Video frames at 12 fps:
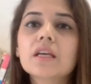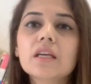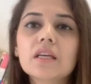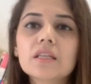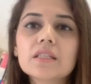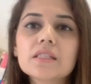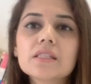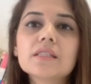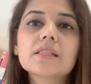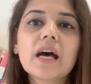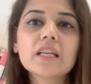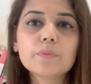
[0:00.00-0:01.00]
is
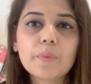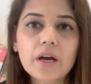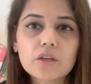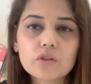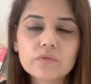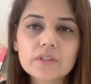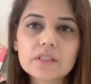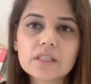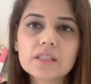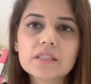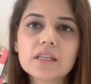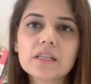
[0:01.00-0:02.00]
that part of the
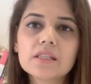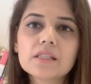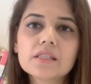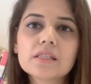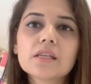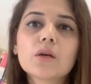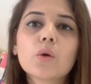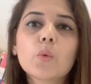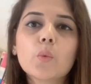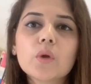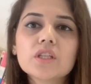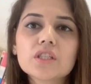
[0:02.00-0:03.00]
sentence
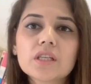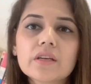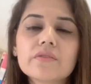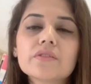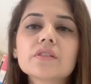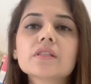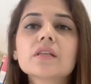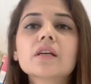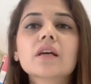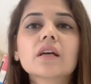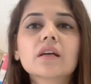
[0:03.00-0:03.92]
which gives